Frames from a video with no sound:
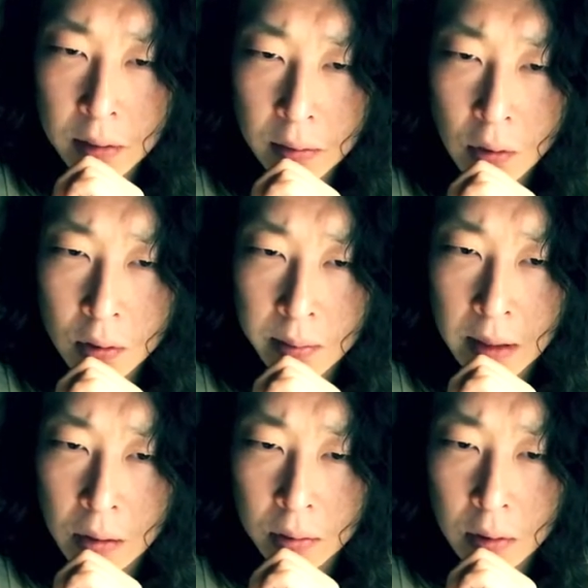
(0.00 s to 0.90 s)
talk
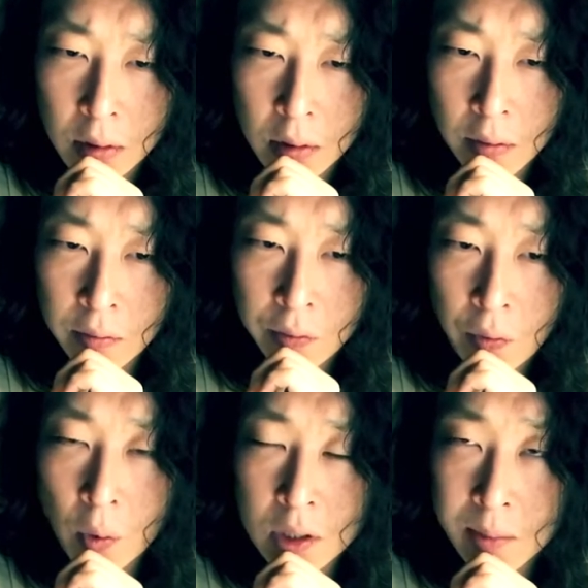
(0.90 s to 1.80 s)
about
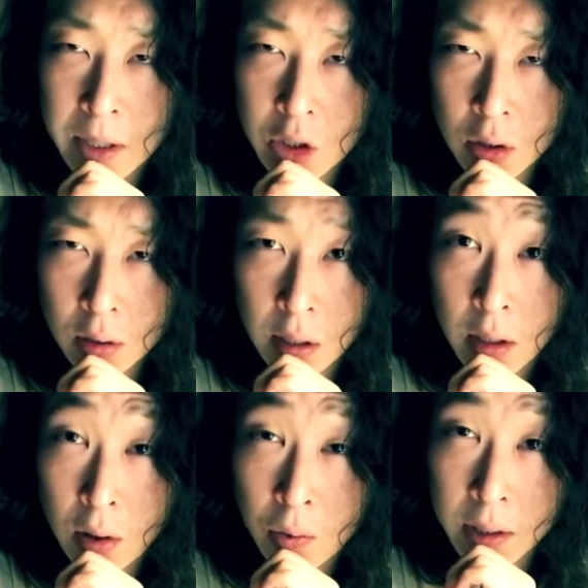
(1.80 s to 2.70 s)
fourth dimension, they
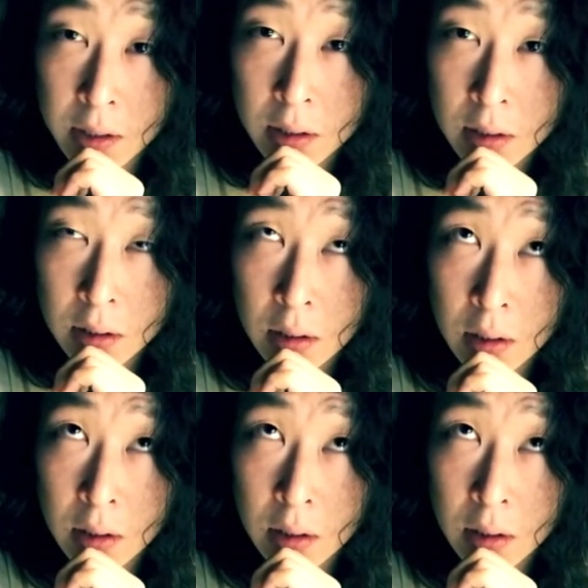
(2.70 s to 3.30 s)
always,